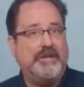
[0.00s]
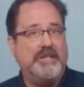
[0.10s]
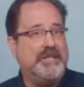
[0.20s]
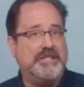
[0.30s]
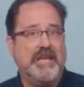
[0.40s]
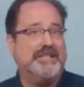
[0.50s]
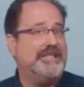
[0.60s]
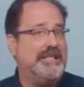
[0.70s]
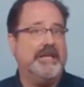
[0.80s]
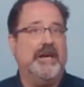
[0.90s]
detect
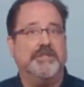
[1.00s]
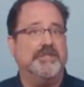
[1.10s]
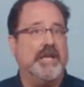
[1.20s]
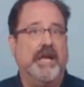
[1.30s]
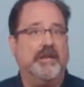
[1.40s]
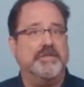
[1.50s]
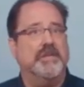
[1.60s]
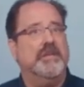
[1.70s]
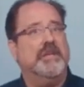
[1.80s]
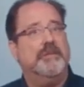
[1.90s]
DDoS attacks
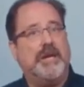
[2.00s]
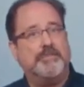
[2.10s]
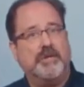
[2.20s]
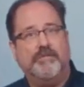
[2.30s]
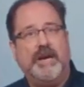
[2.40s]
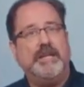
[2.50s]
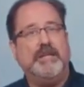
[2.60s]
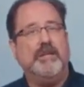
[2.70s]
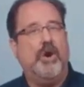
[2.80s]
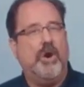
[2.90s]
by
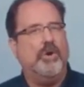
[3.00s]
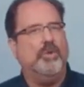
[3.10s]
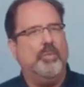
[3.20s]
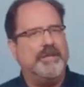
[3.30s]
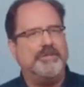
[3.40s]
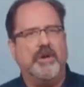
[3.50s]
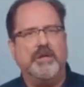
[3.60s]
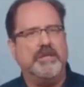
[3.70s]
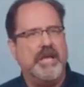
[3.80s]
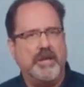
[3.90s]
providing
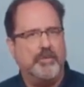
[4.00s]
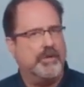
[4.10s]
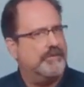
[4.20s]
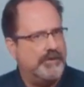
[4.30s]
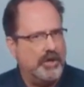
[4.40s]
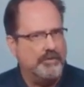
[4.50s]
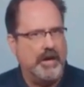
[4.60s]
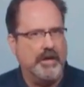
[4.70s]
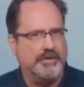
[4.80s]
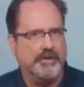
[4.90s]
always-on network flow
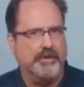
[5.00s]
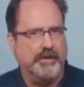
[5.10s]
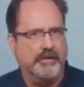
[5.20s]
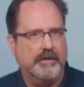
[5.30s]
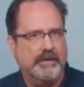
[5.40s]
monitoring